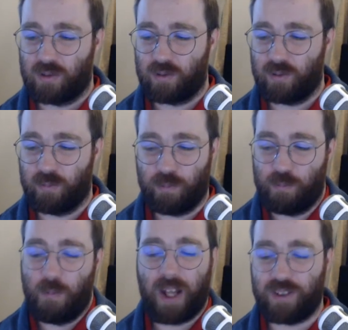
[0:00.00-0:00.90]

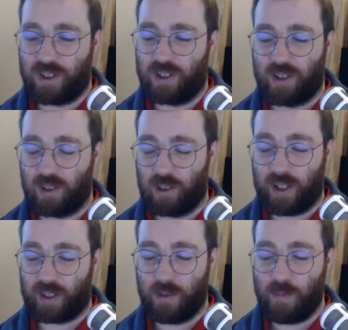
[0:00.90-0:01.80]
months,
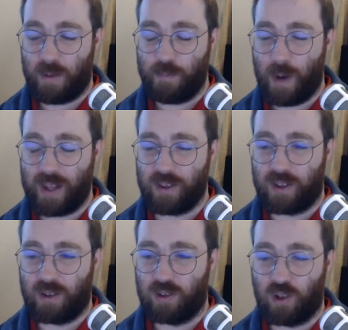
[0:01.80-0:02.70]
like a
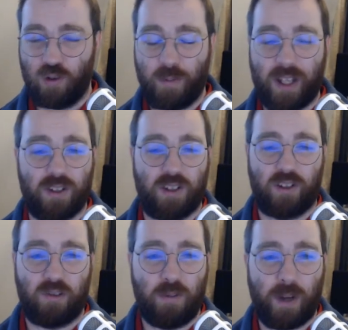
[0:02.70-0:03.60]
month, 2 months,
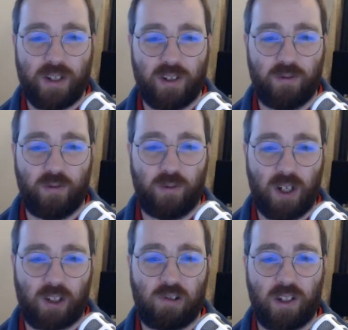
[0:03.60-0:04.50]
3 months of
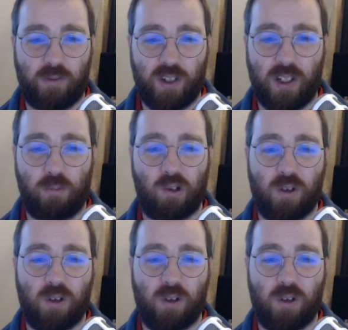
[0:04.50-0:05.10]
chronic fatigue